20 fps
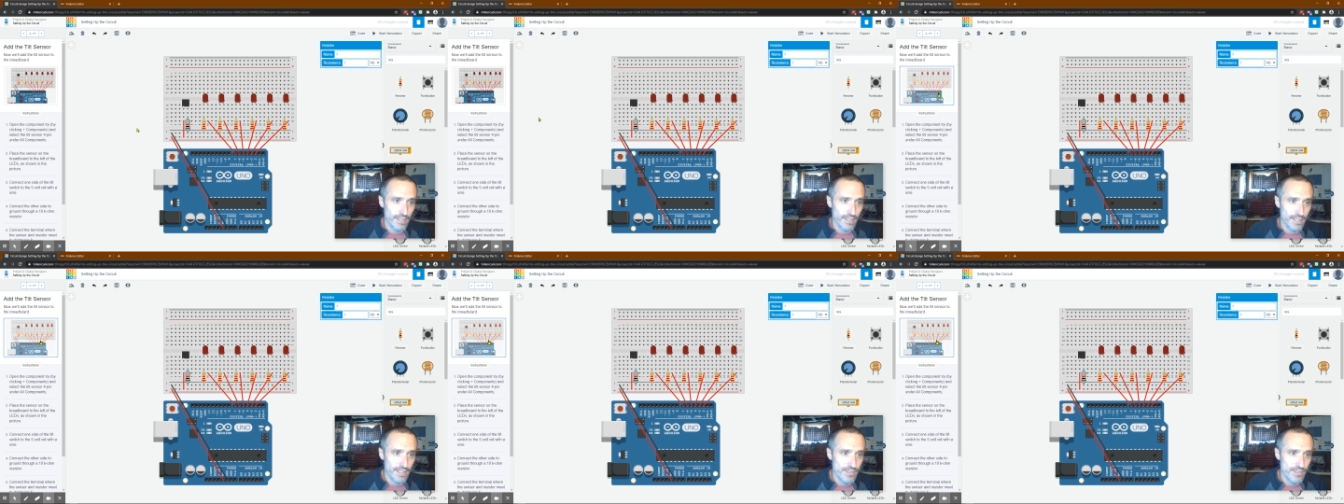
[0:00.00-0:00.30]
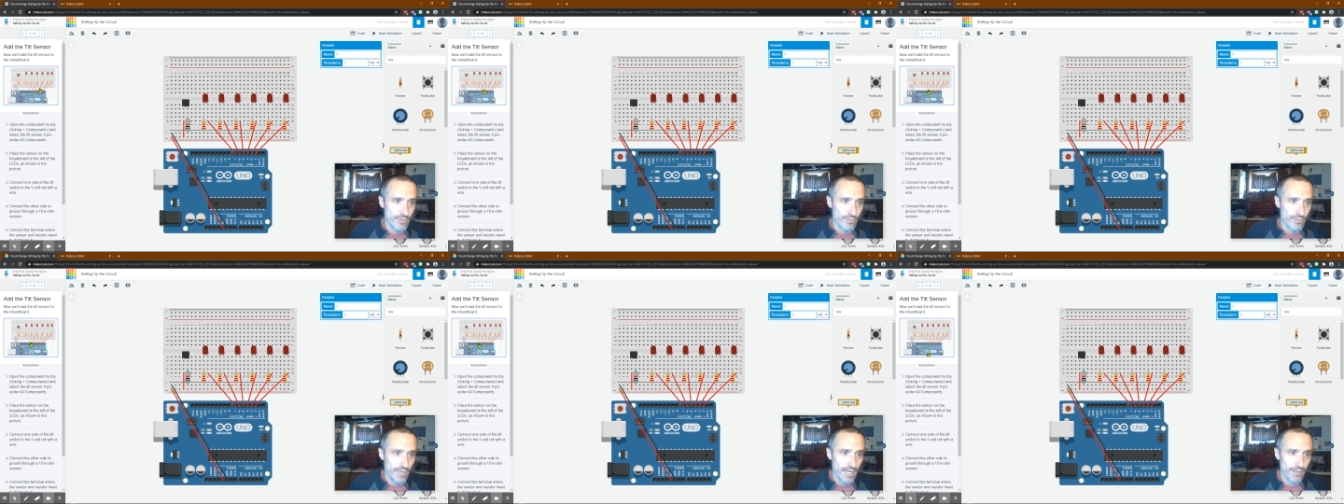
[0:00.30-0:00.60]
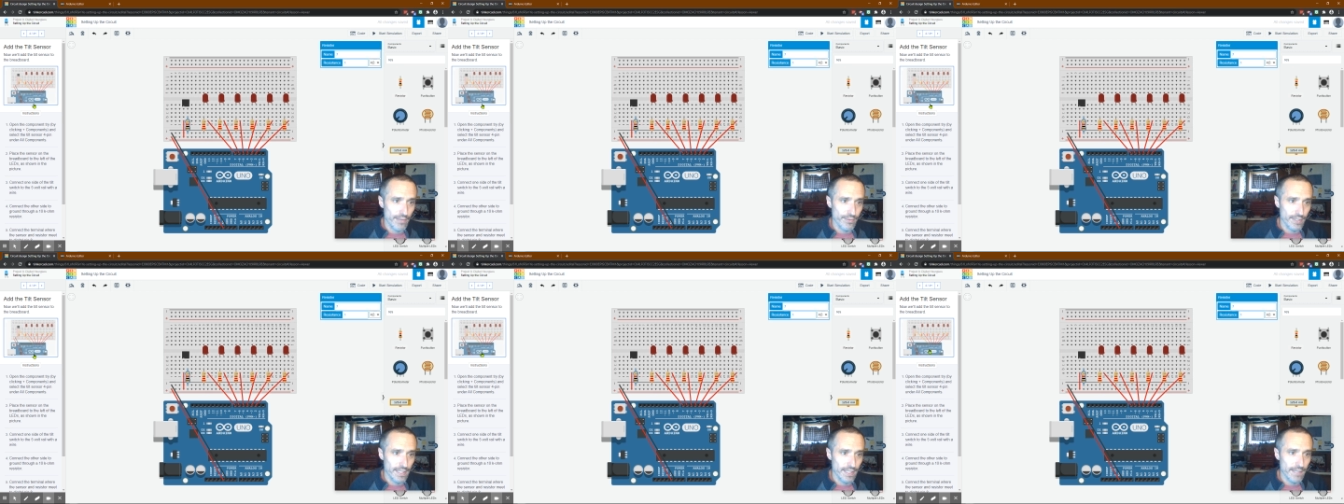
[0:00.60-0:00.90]
It is
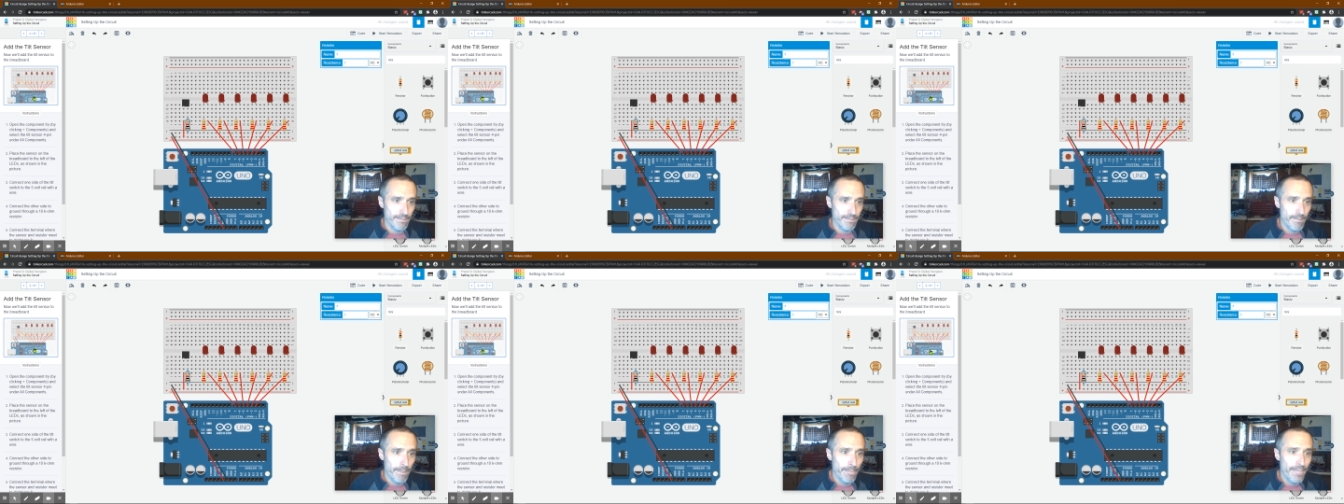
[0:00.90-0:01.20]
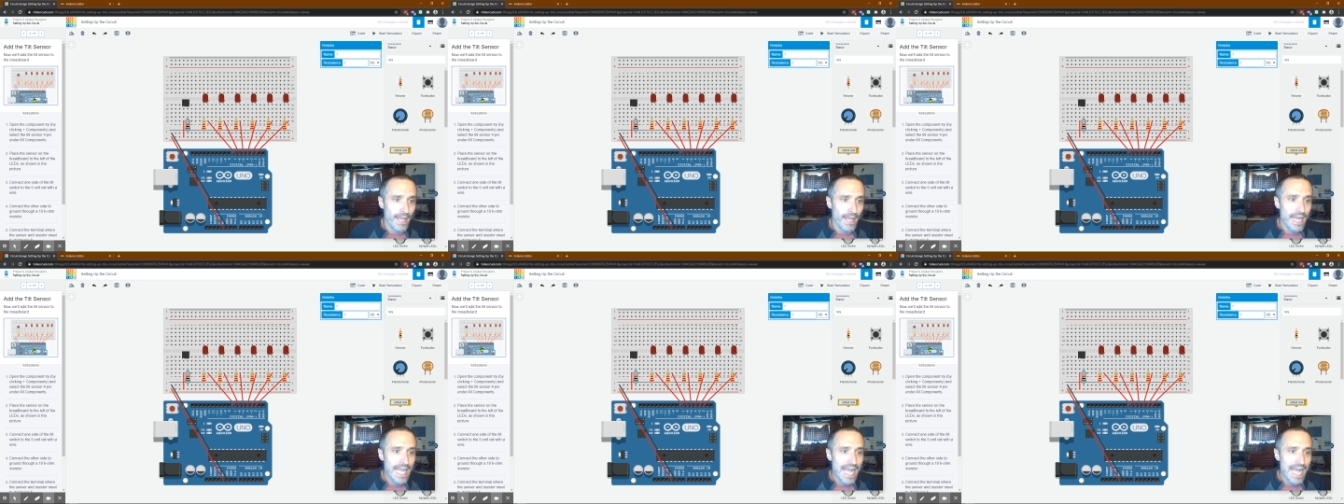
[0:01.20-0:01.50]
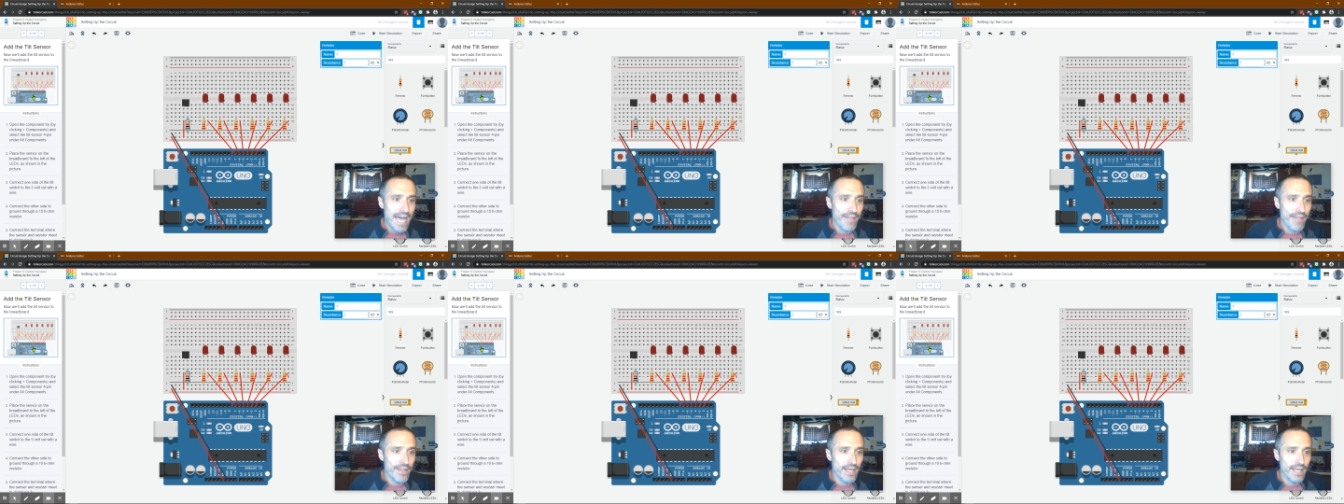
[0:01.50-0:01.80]
grounding it.
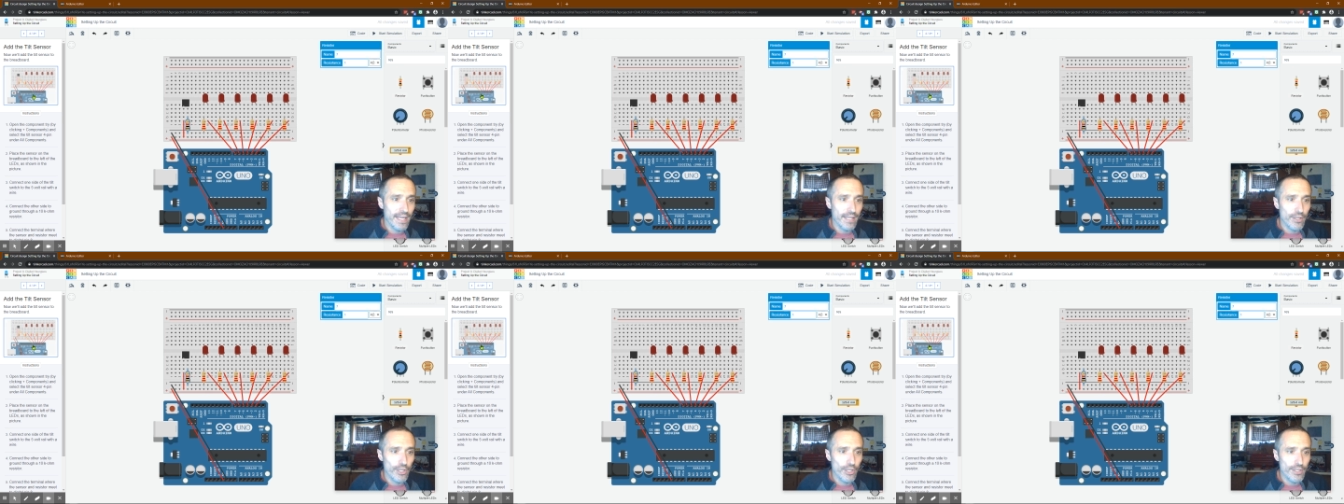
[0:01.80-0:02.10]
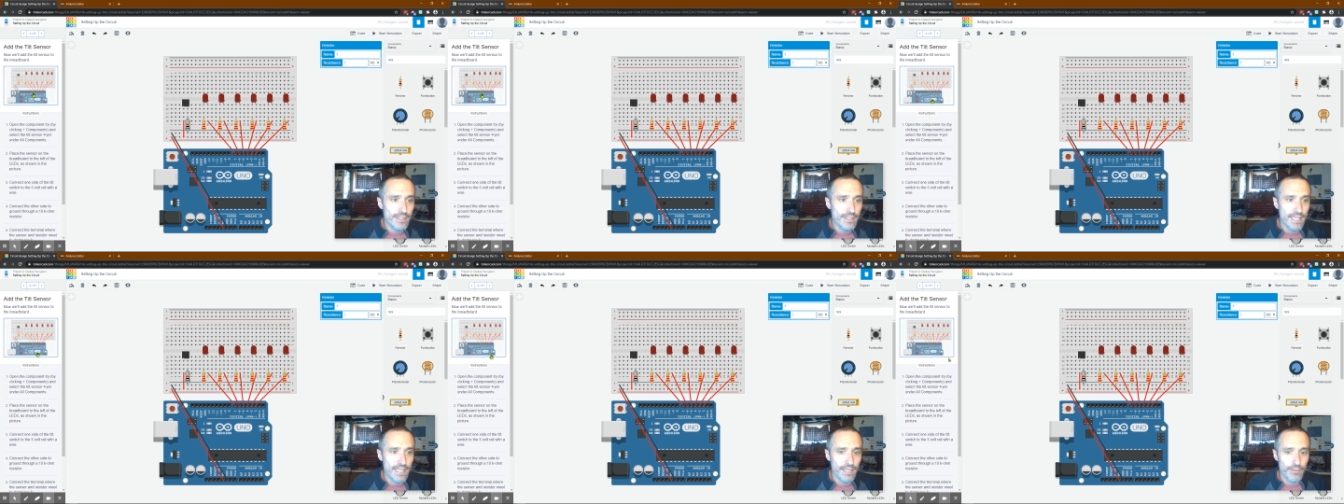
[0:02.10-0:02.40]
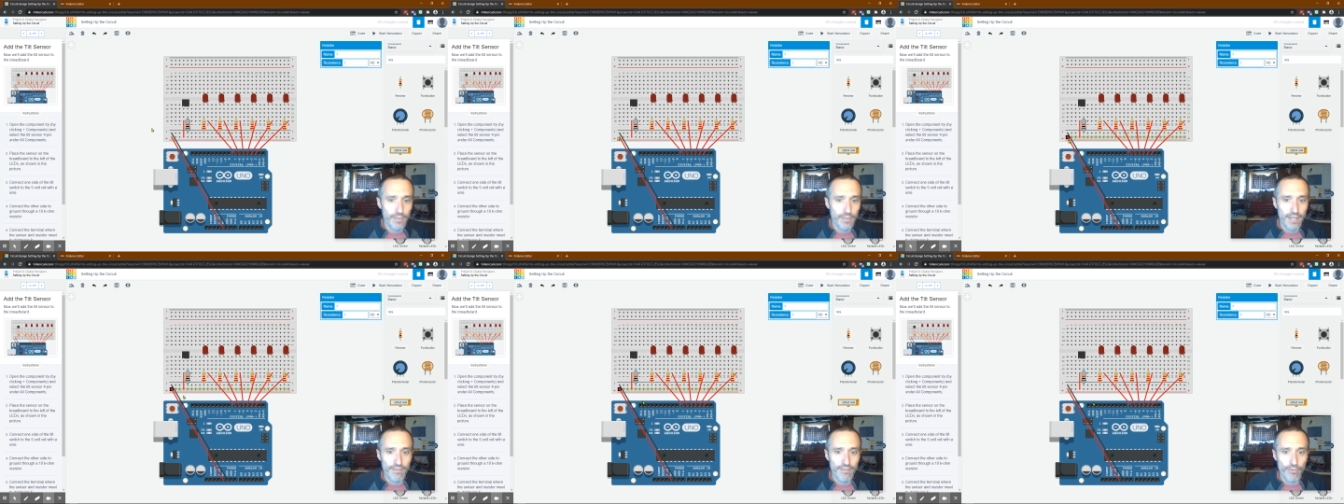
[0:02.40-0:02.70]
And then it looks
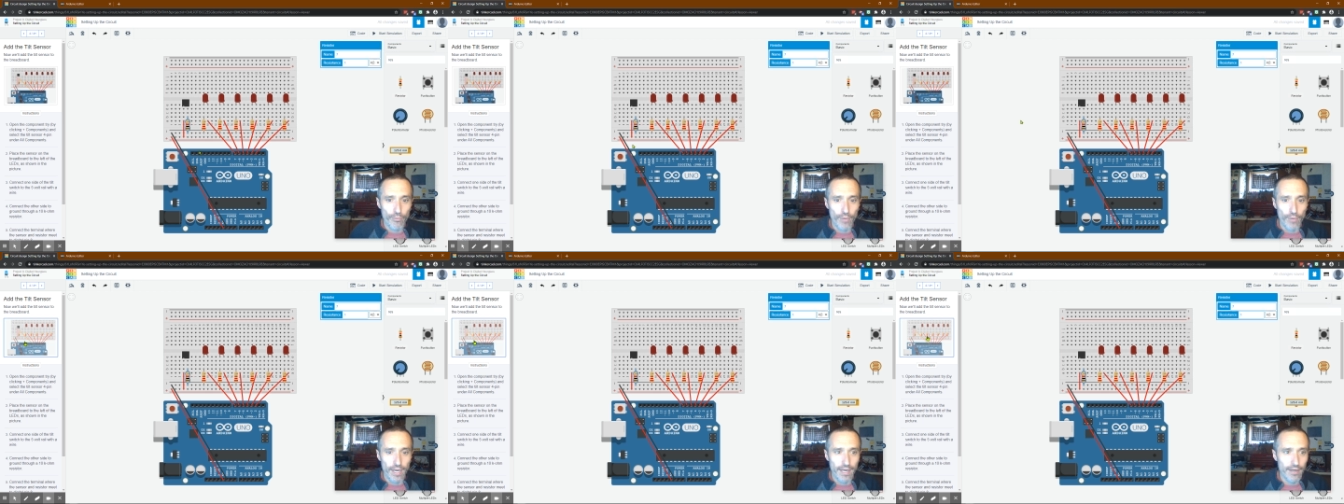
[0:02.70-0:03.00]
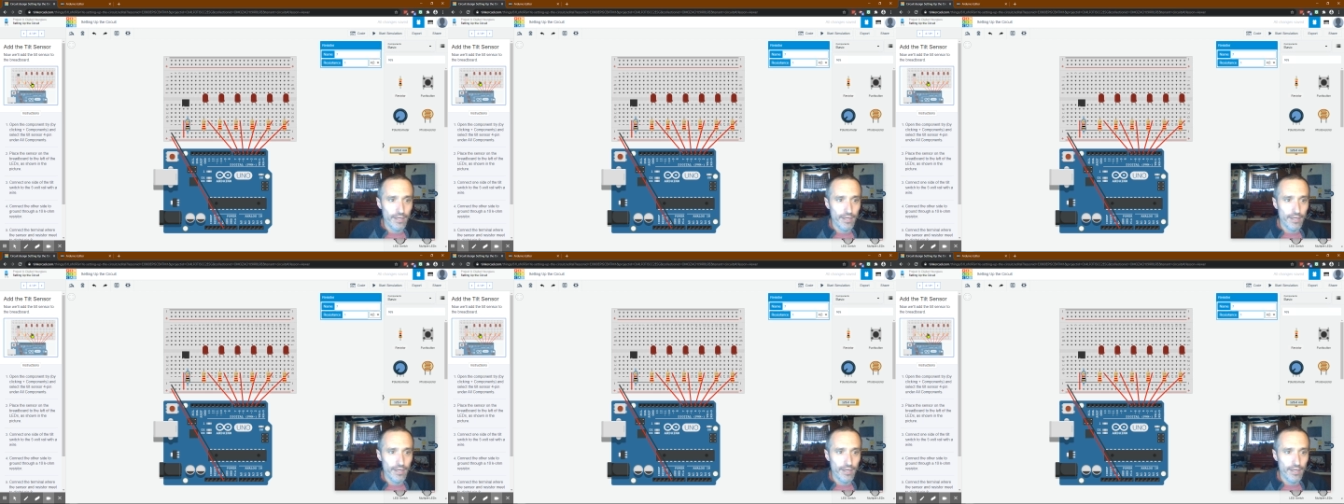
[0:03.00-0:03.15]
like we have a wire